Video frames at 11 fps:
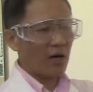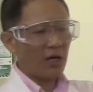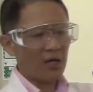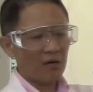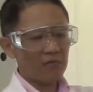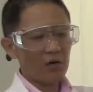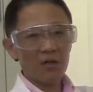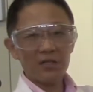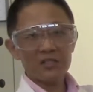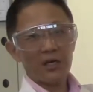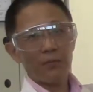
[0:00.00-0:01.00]
I have
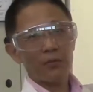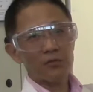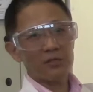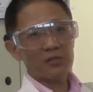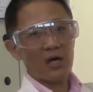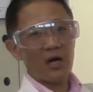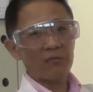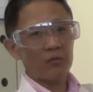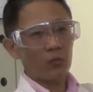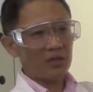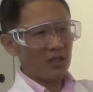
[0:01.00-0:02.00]
all the samples
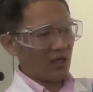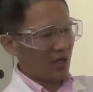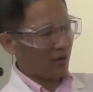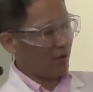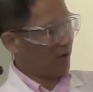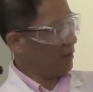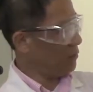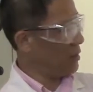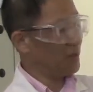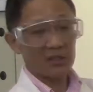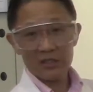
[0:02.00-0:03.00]
dissolved with the
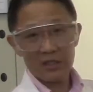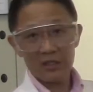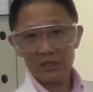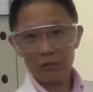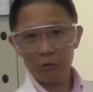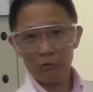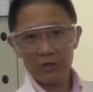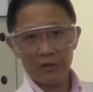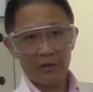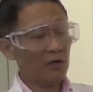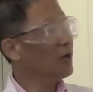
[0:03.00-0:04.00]
with the acidic
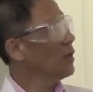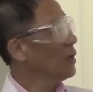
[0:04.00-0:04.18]
solution there,